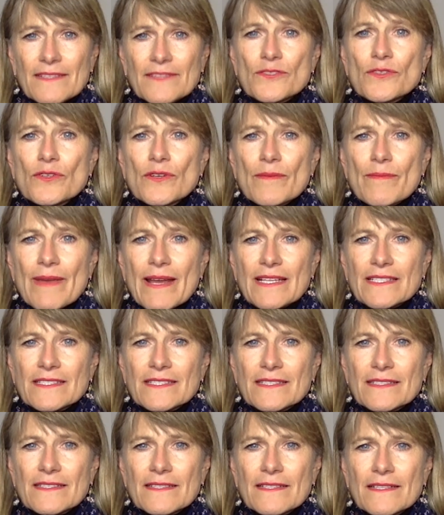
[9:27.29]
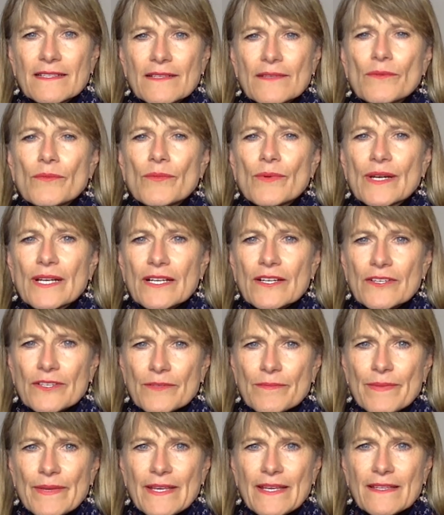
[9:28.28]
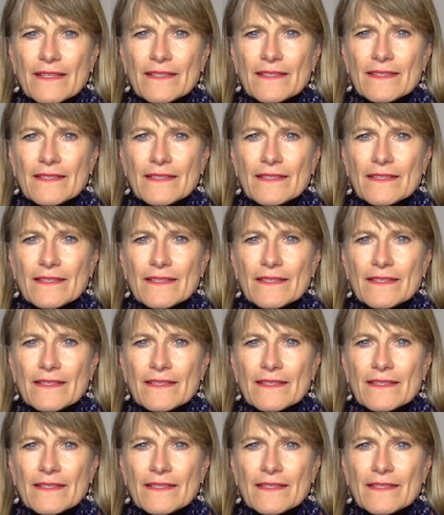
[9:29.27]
to imagine what it could be.